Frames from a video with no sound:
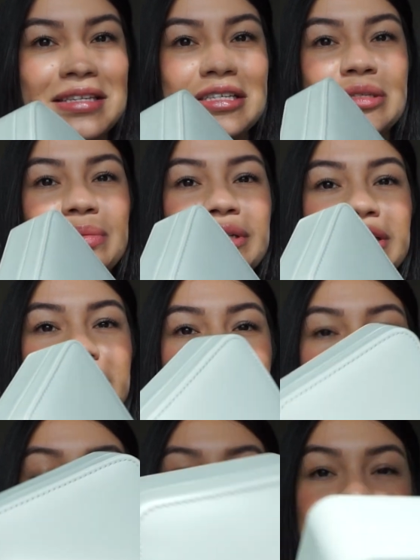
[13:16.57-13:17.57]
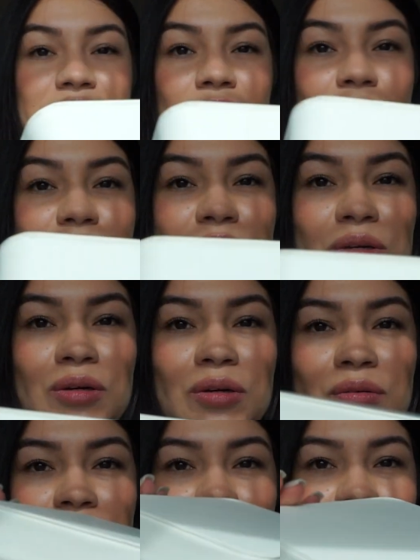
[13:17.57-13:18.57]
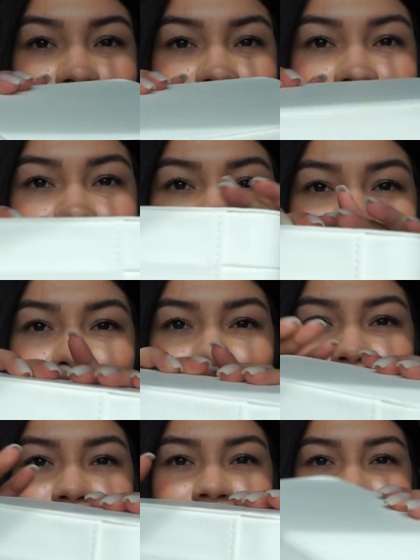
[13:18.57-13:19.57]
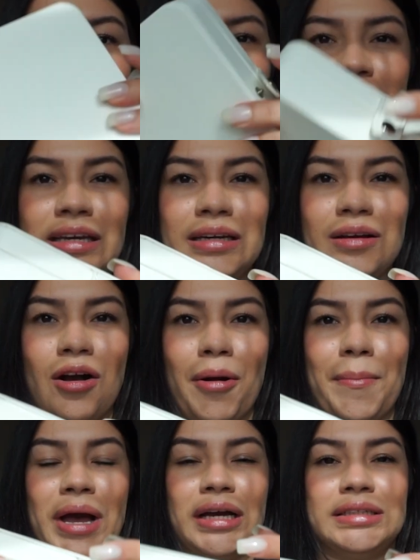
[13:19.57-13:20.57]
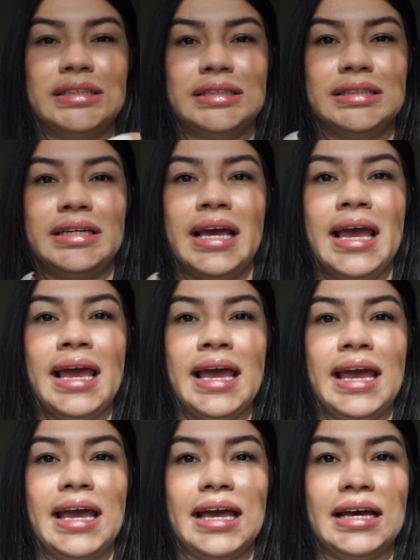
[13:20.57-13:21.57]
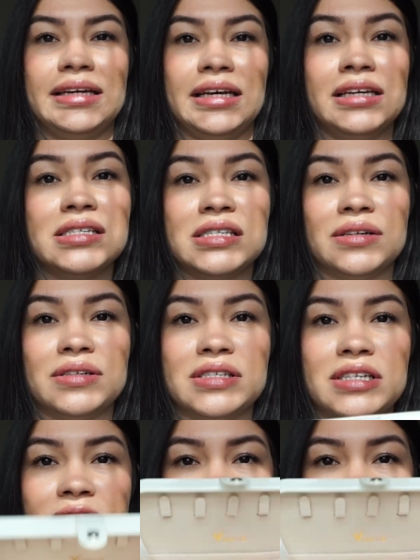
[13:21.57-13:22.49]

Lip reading: This one is also very small, tiny, and compacted, and it seriously